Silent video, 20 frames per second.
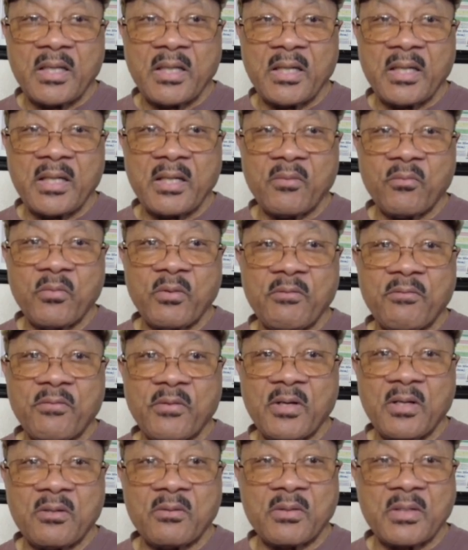And we
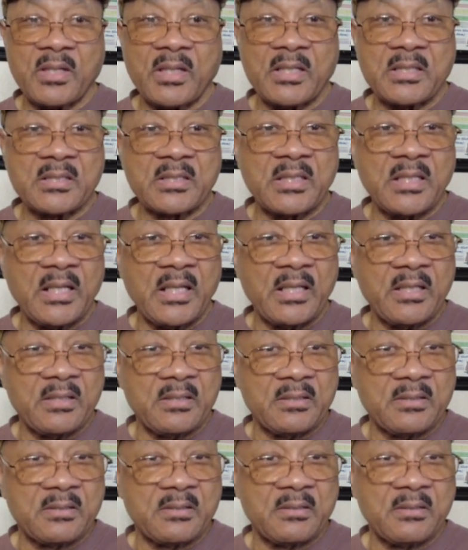follow God's
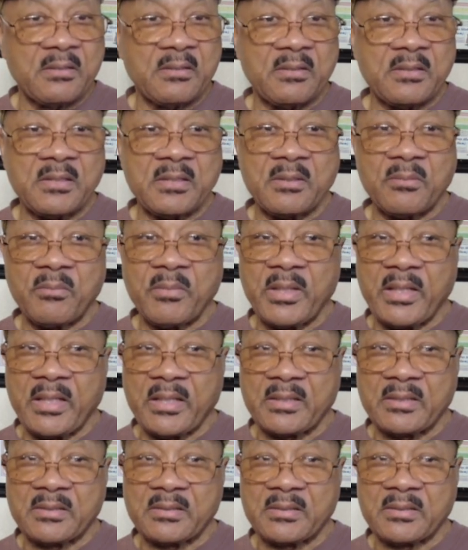guidance to the
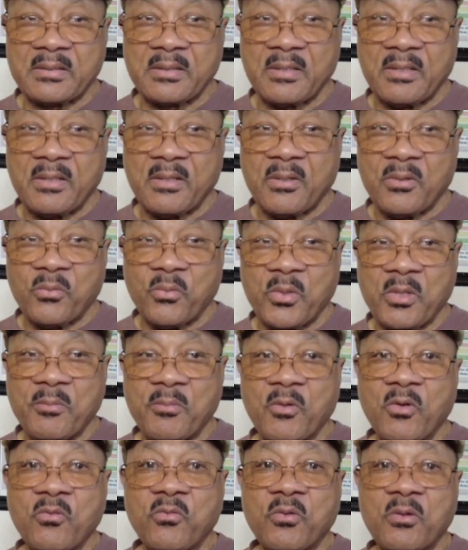max. We
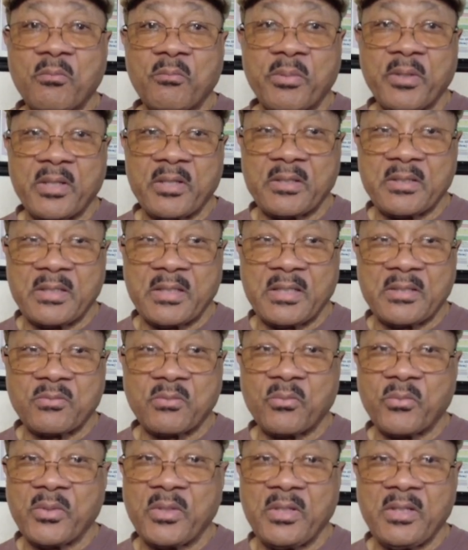both want paradise
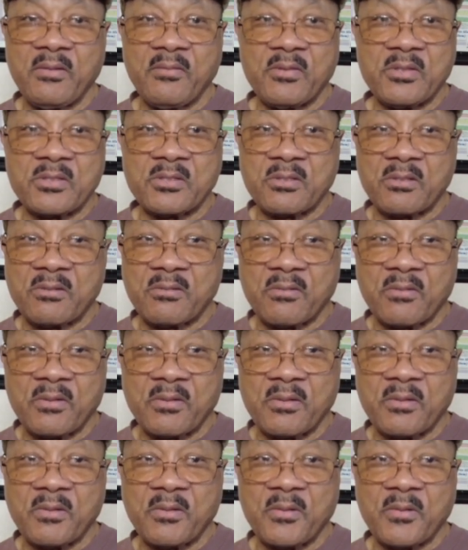when we leave this earth,
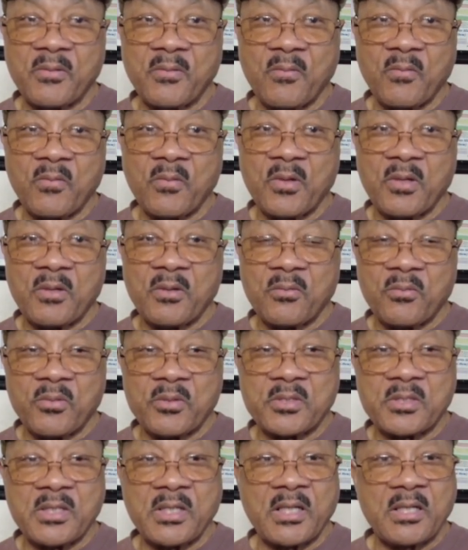you know,
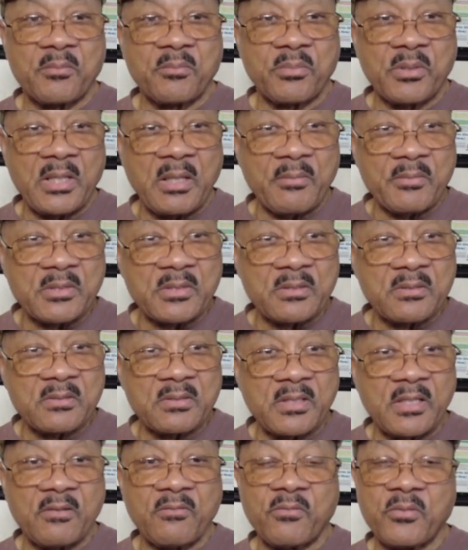which God promises
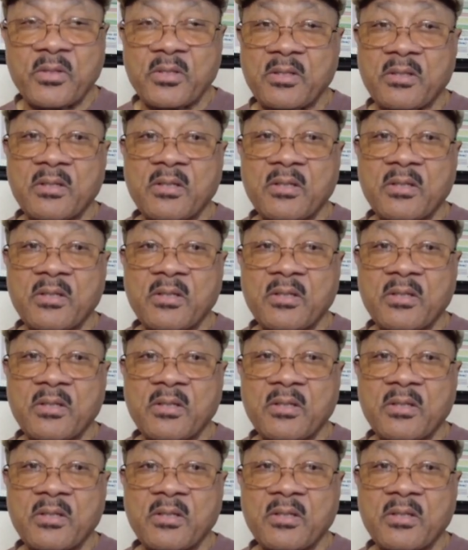if we